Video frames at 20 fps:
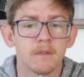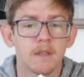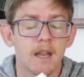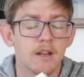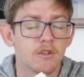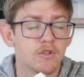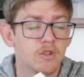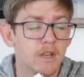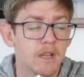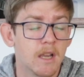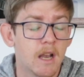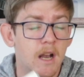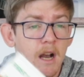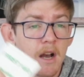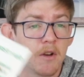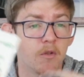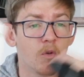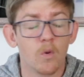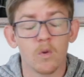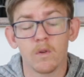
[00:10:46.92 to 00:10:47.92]
casualty
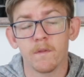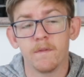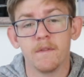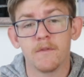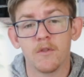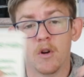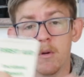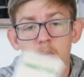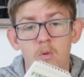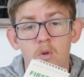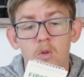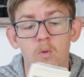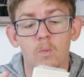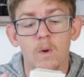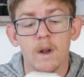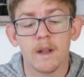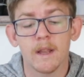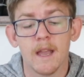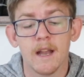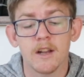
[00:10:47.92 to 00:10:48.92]
card, or if you've got more than
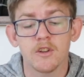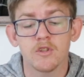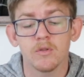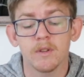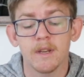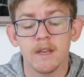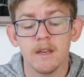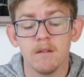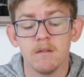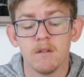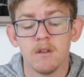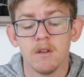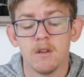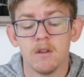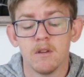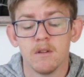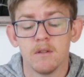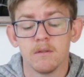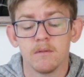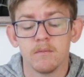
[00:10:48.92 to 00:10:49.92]
one casualty,
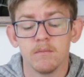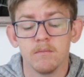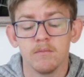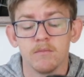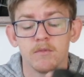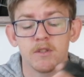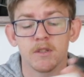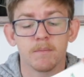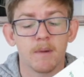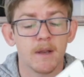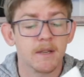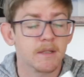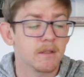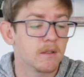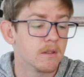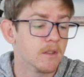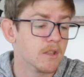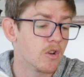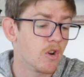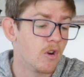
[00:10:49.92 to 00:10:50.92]
just
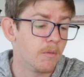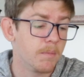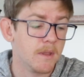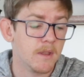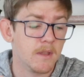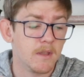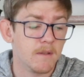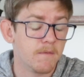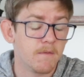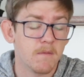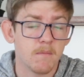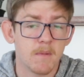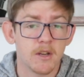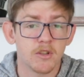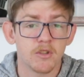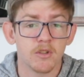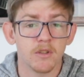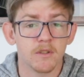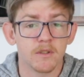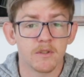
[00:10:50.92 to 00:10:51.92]
basically copy the
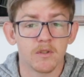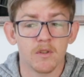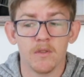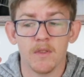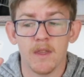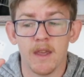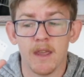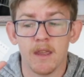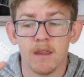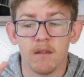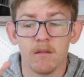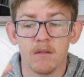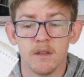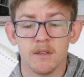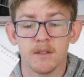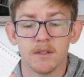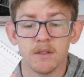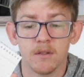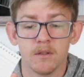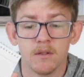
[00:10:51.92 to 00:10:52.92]
information that's on there
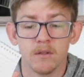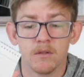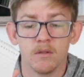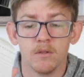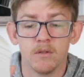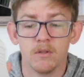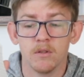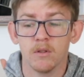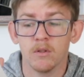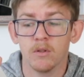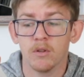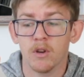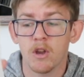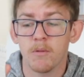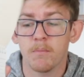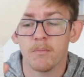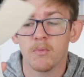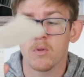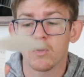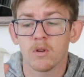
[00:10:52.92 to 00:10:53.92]
into your little
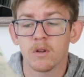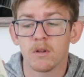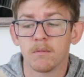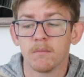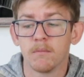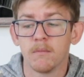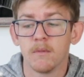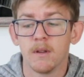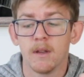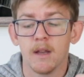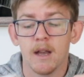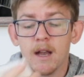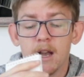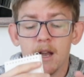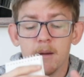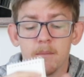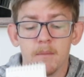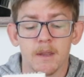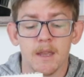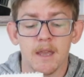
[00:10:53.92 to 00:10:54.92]
notebook.
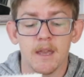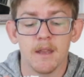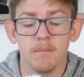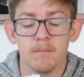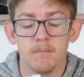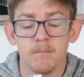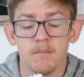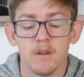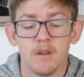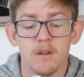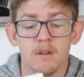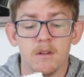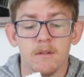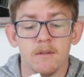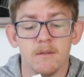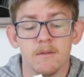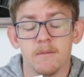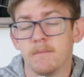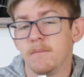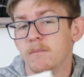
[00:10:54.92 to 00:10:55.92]
Again,
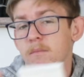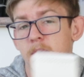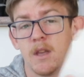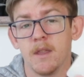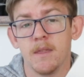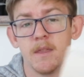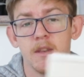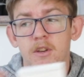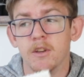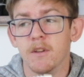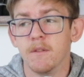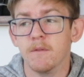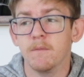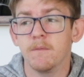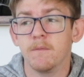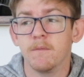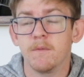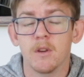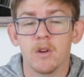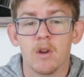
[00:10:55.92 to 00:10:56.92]
and then you can
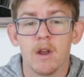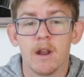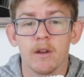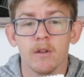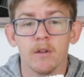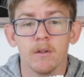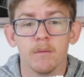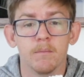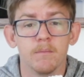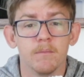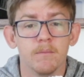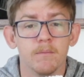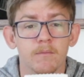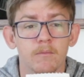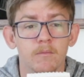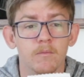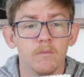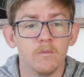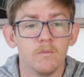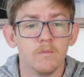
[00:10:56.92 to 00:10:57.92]
figure out a
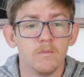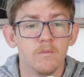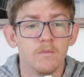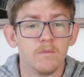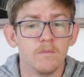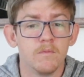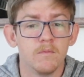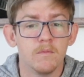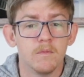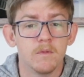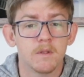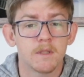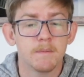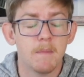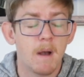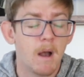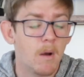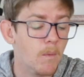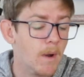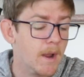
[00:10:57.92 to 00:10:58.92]

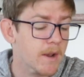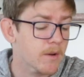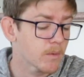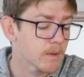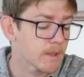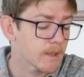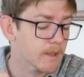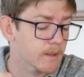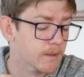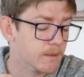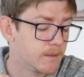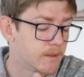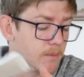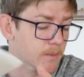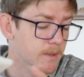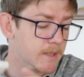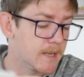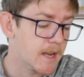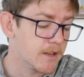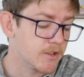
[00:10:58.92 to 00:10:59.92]
smart way to
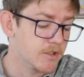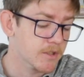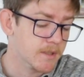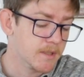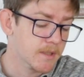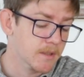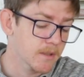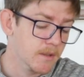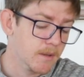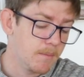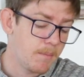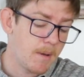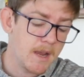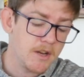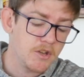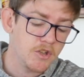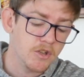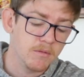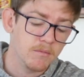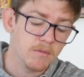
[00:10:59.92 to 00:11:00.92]
attach it to the
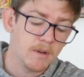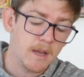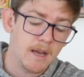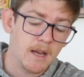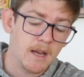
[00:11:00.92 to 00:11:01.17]
patient,